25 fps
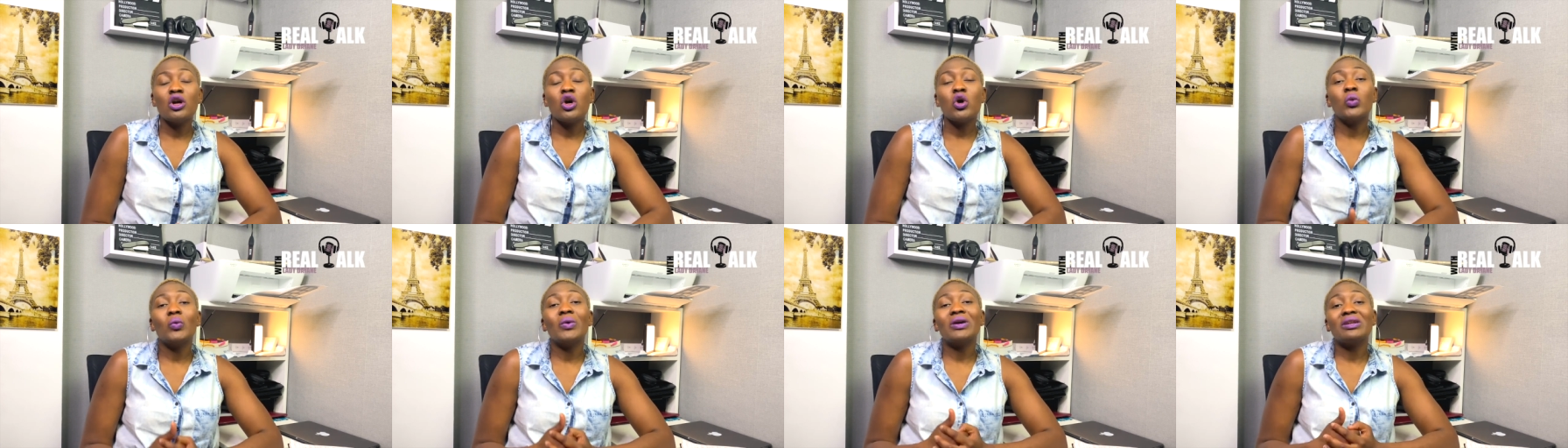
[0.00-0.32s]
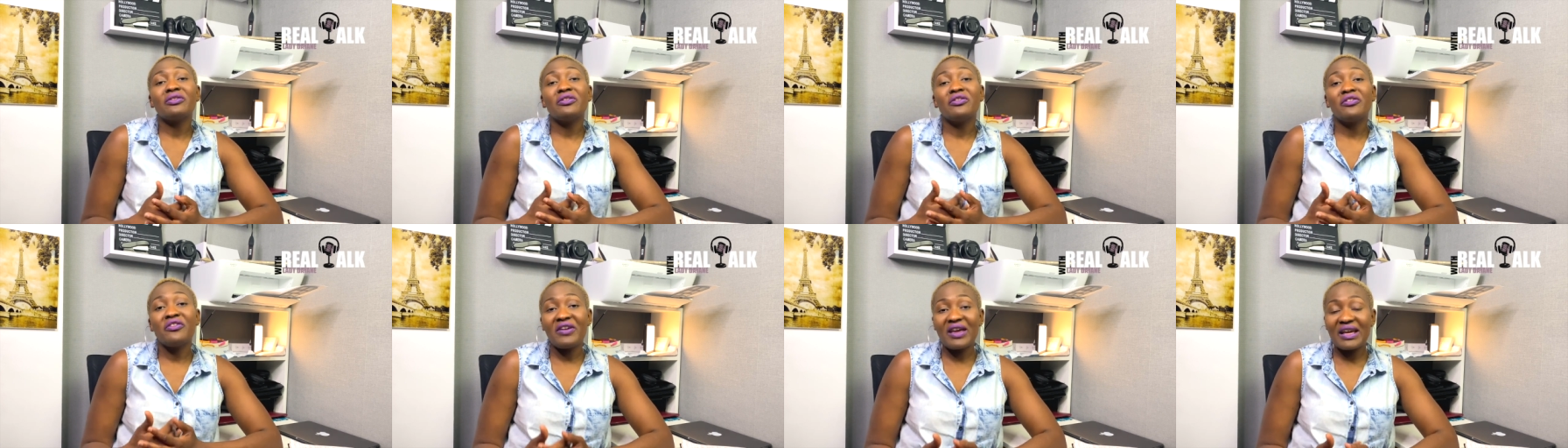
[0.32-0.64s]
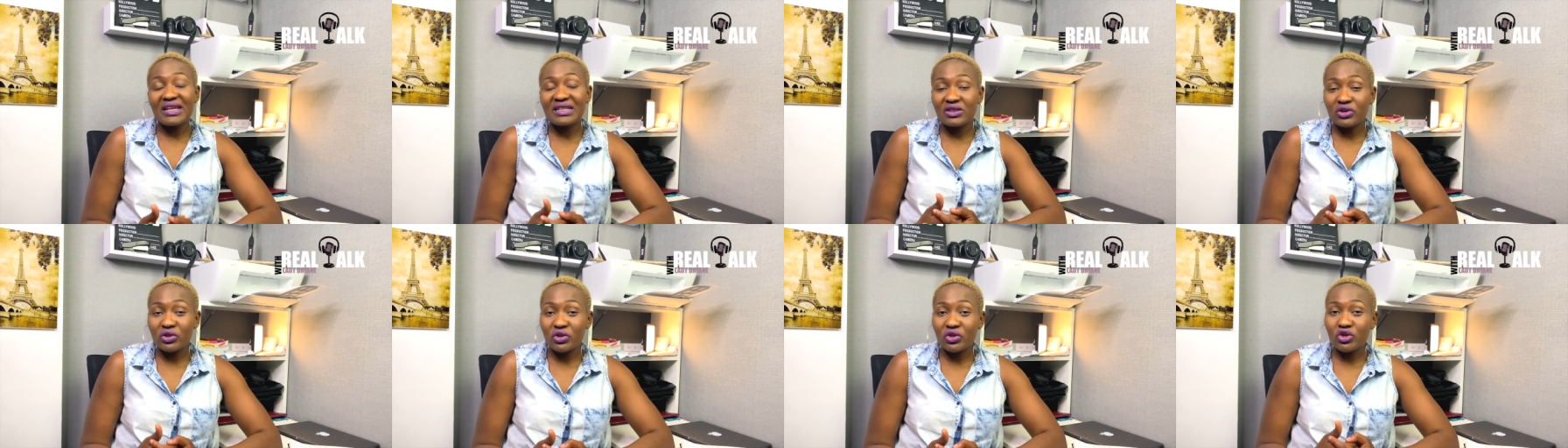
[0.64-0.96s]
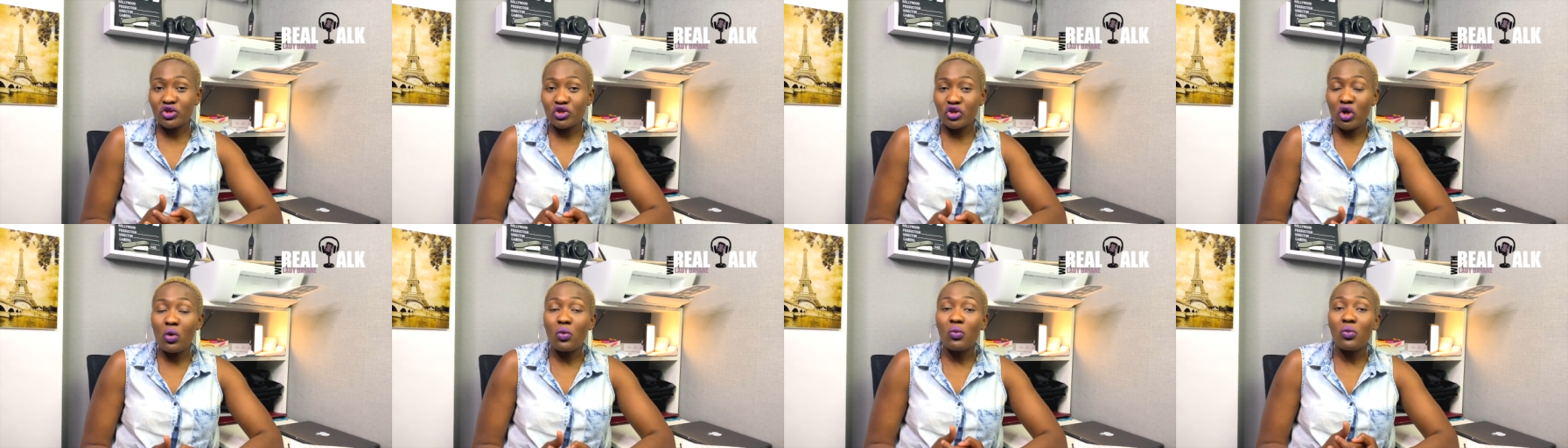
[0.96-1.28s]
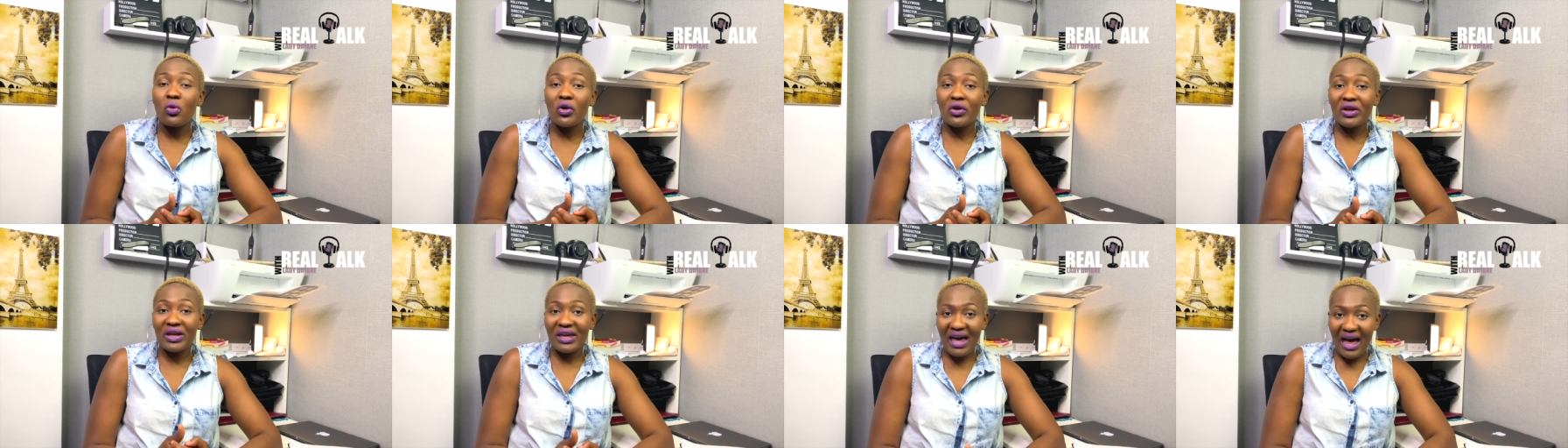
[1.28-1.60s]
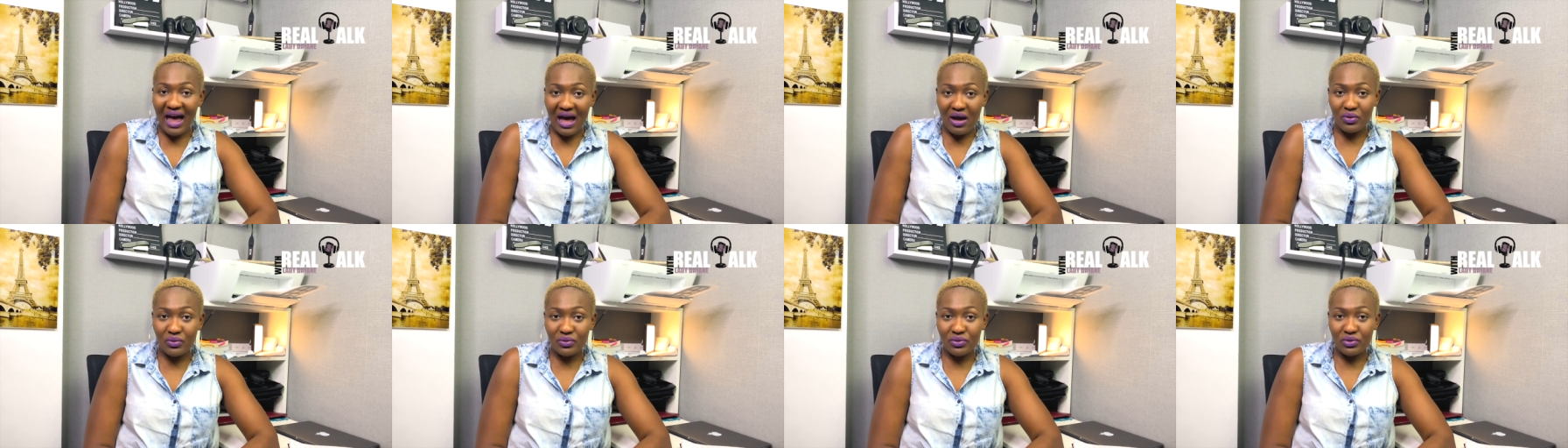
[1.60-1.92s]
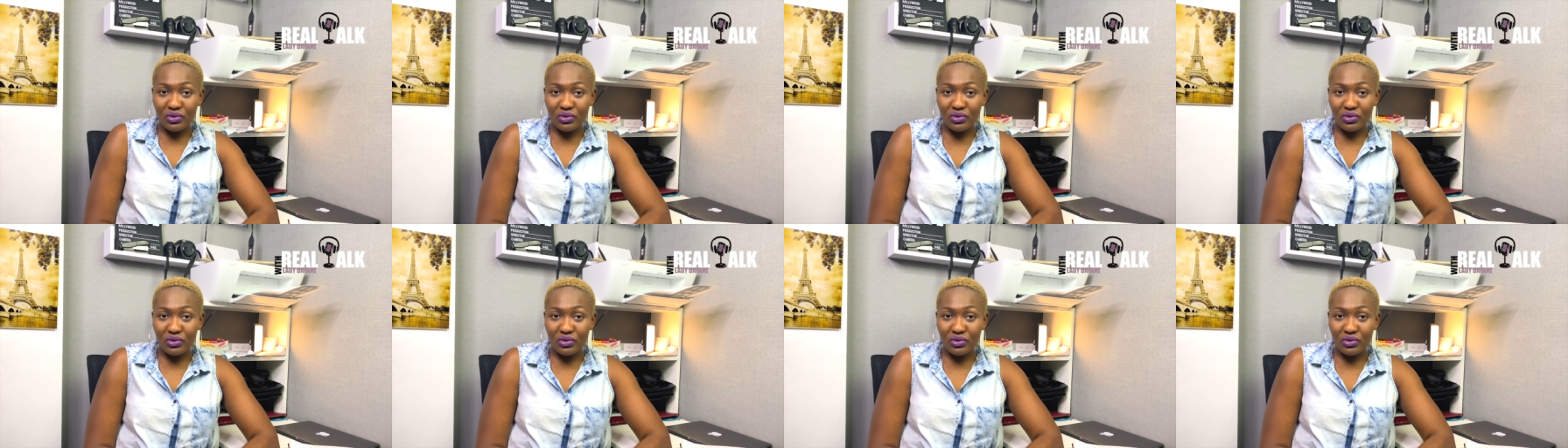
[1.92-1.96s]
when things does not work out.